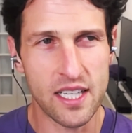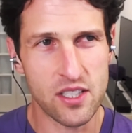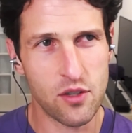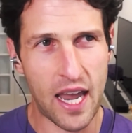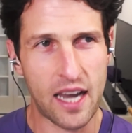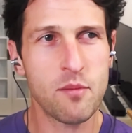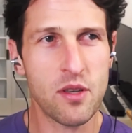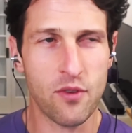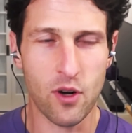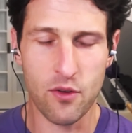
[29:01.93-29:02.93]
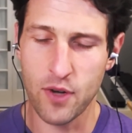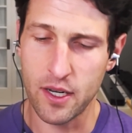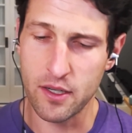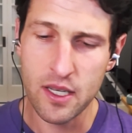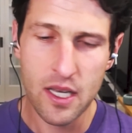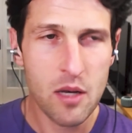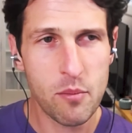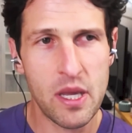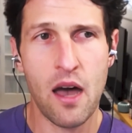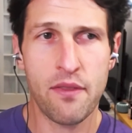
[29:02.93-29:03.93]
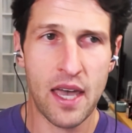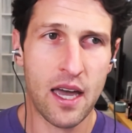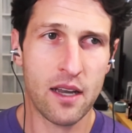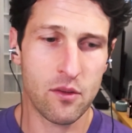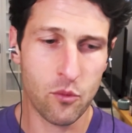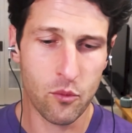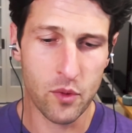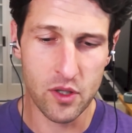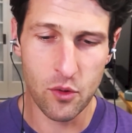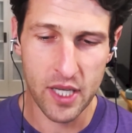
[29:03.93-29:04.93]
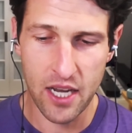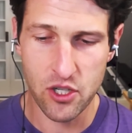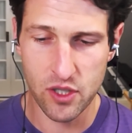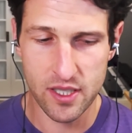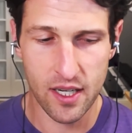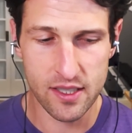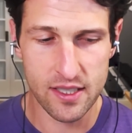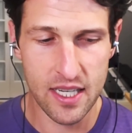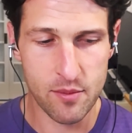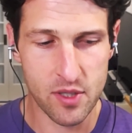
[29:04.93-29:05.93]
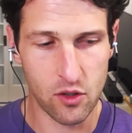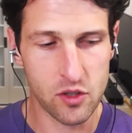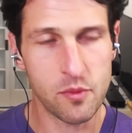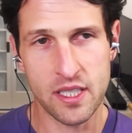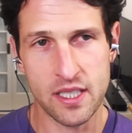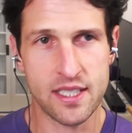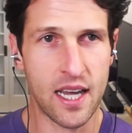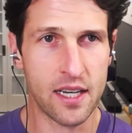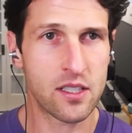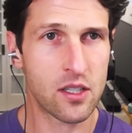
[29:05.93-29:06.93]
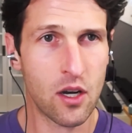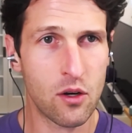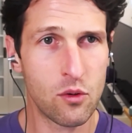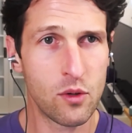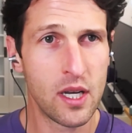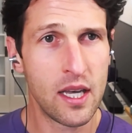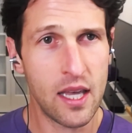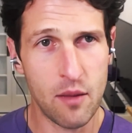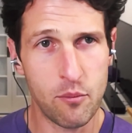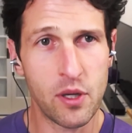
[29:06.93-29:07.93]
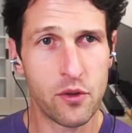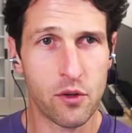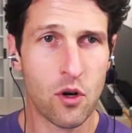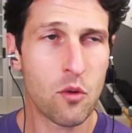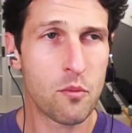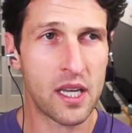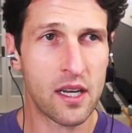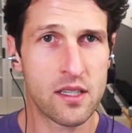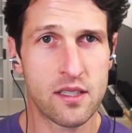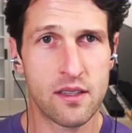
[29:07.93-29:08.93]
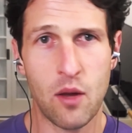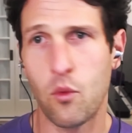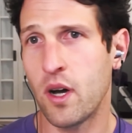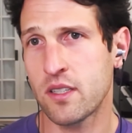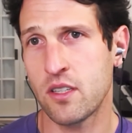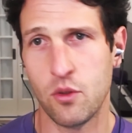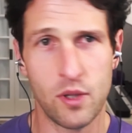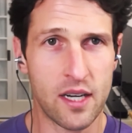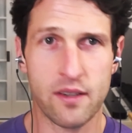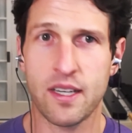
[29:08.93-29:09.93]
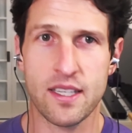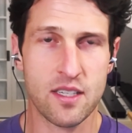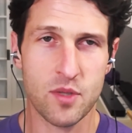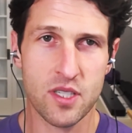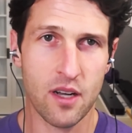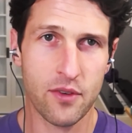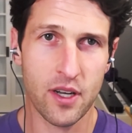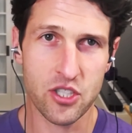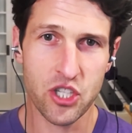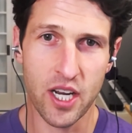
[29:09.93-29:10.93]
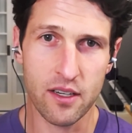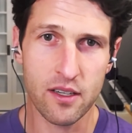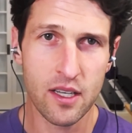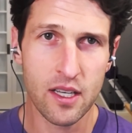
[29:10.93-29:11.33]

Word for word: And so that can be very fun. Beyond that, we do occasionally talk to teams that ultimately decide to go and build their own because they want to do a lot of custom stuff on chain.